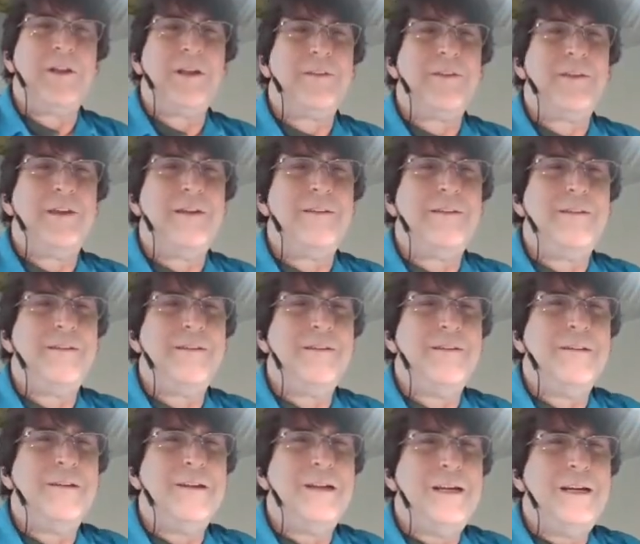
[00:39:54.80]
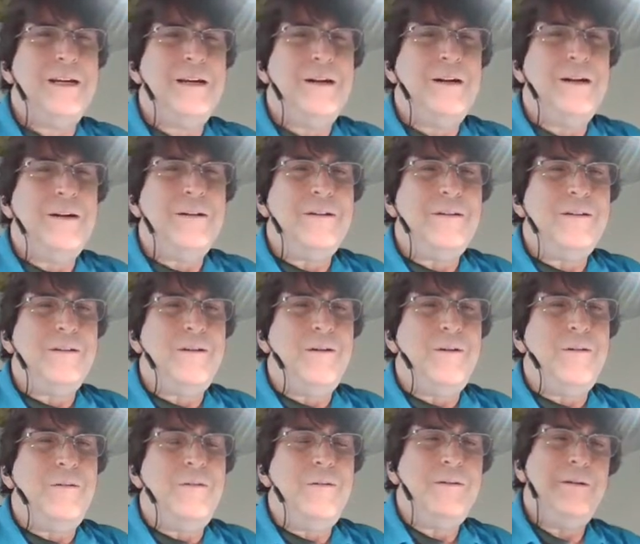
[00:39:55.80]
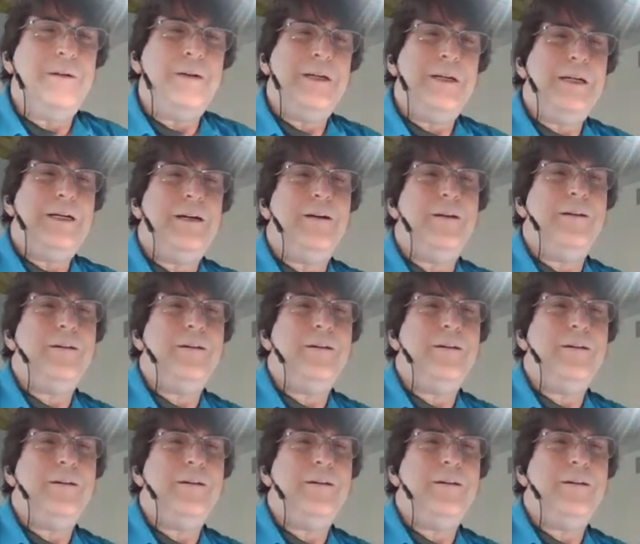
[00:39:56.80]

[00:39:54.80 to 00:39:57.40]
Kubo and the two strings or something